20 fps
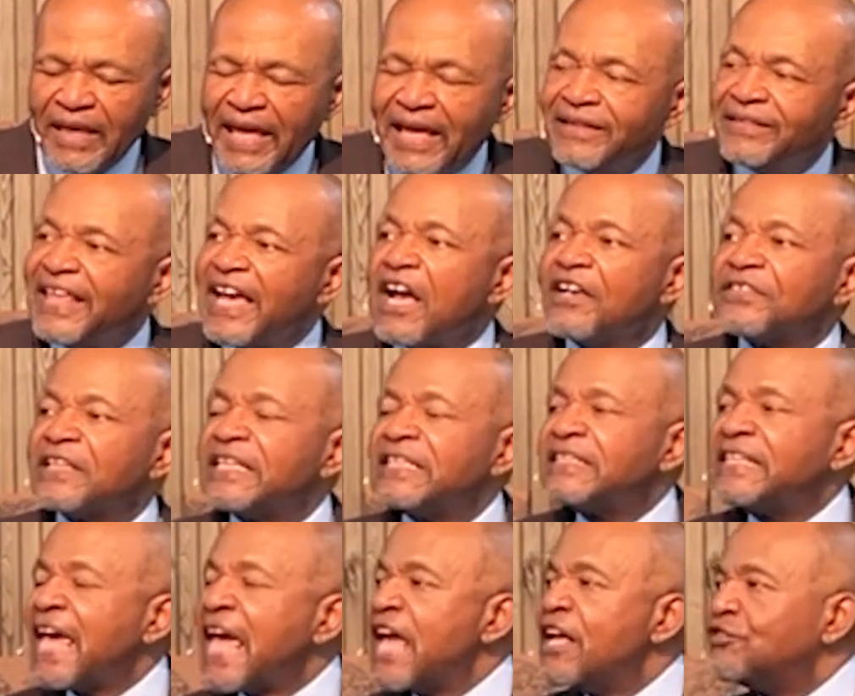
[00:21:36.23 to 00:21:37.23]
And there's
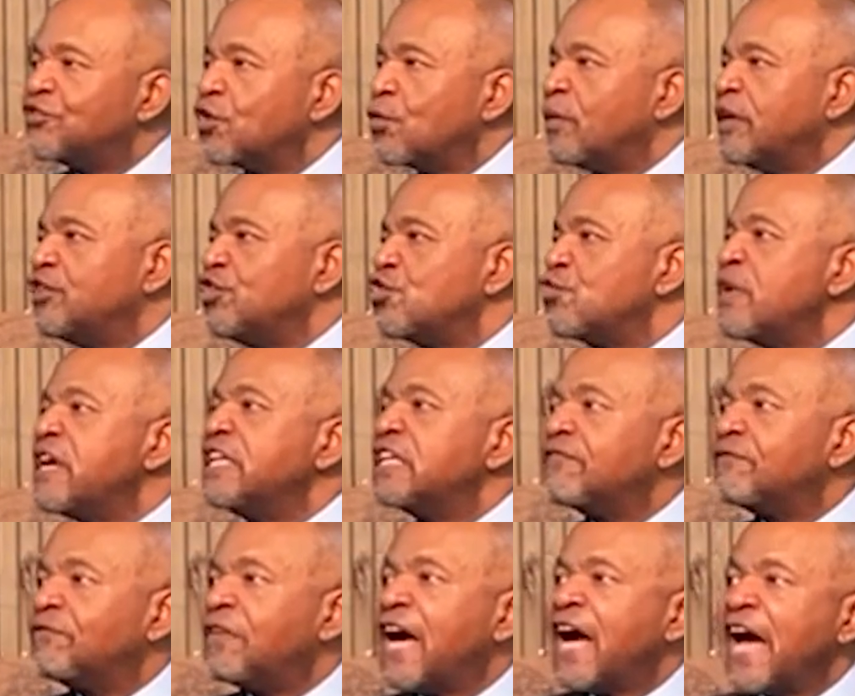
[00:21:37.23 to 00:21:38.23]
a danger when you
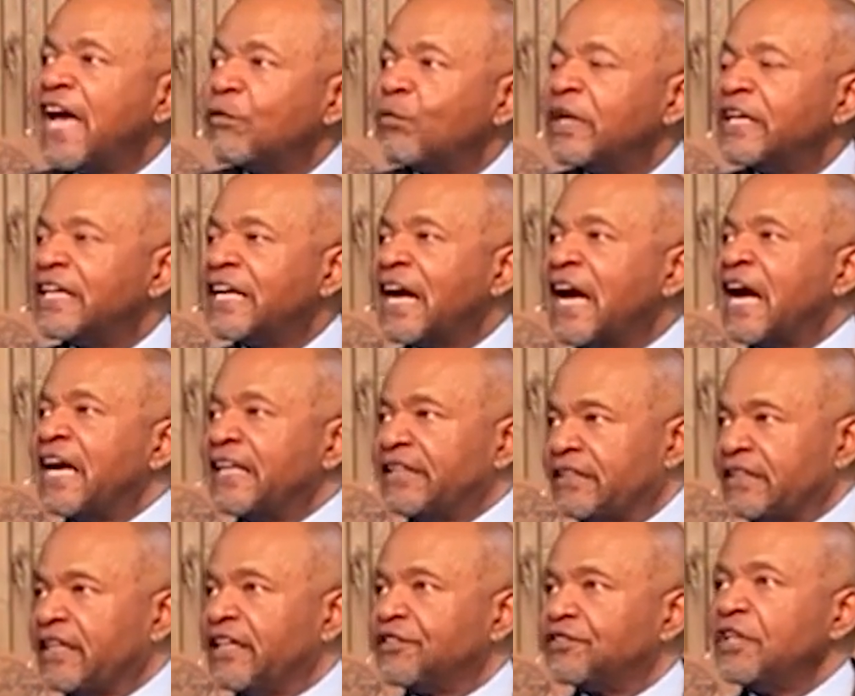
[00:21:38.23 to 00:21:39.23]
redefine what
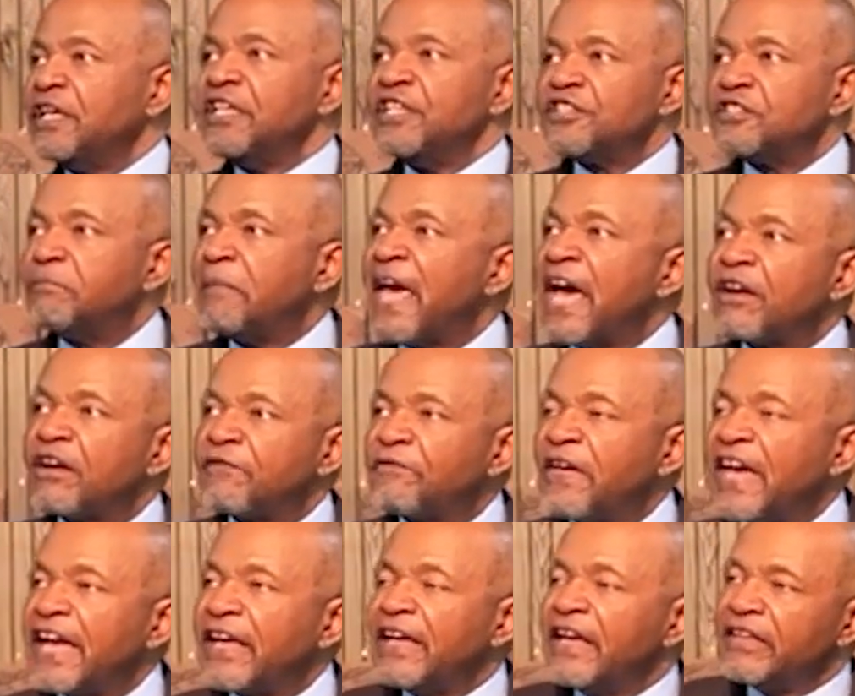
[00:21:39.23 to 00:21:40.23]
God does. As a matter of
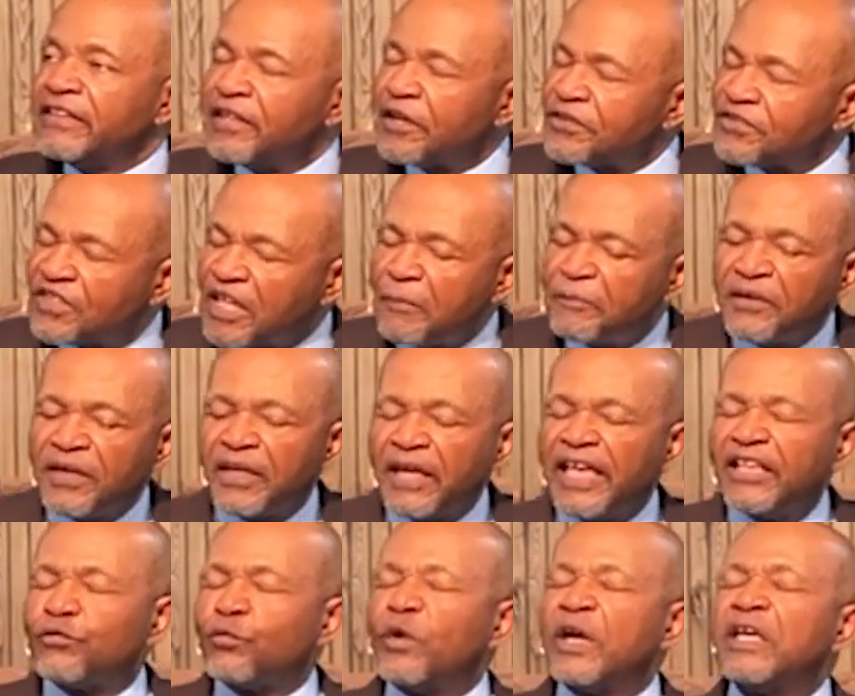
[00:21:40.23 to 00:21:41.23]
fact, there's something,
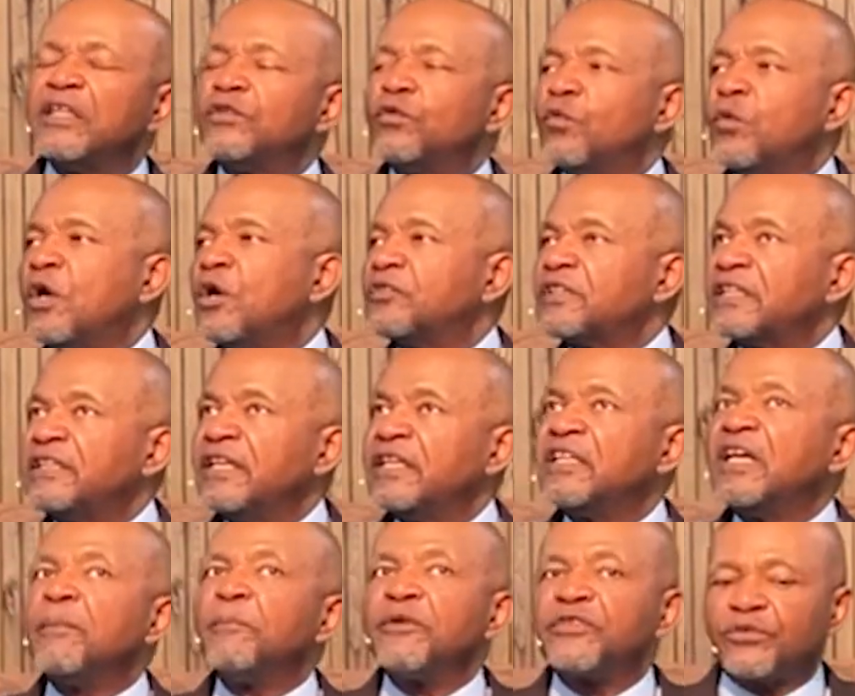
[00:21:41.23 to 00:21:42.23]
as one of the woes, I
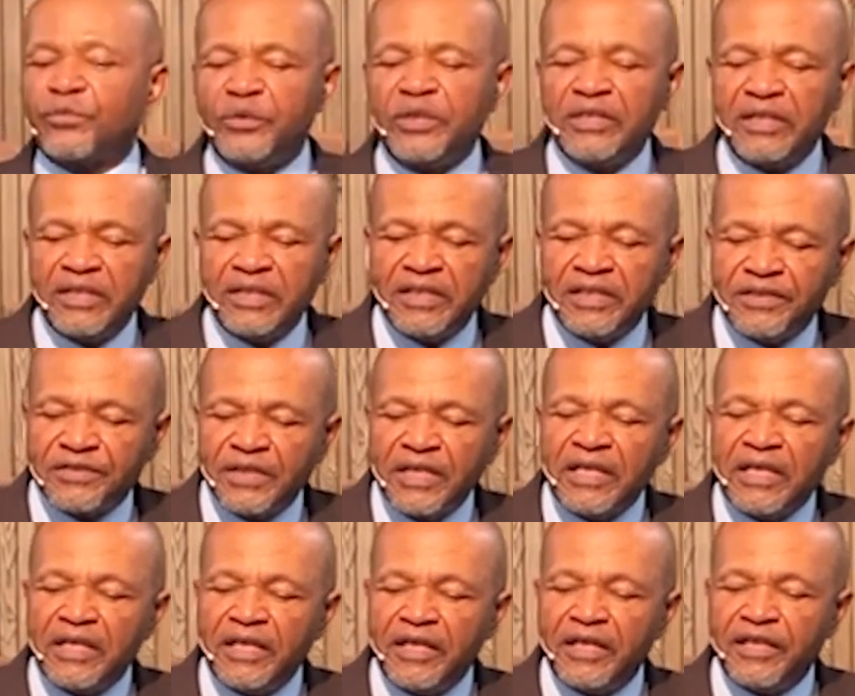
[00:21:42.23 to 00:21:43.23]
think number three
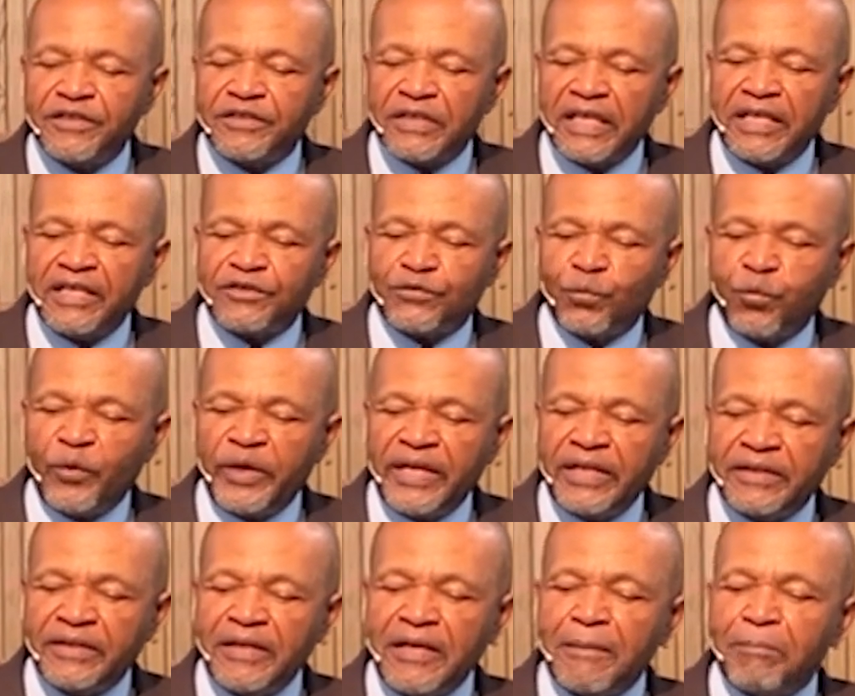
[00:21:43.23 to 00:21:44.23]
is
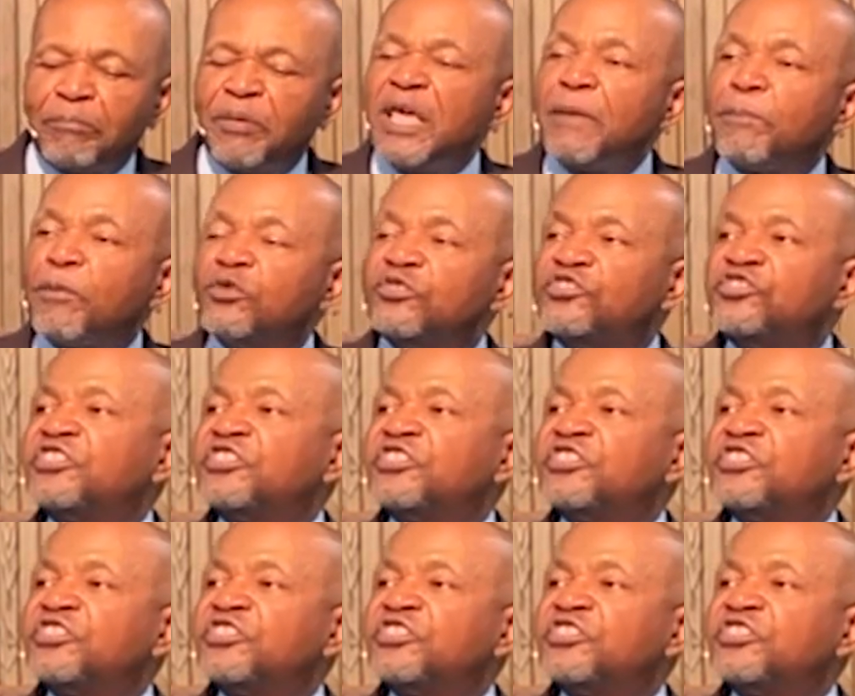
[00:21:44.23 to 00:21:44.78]
when people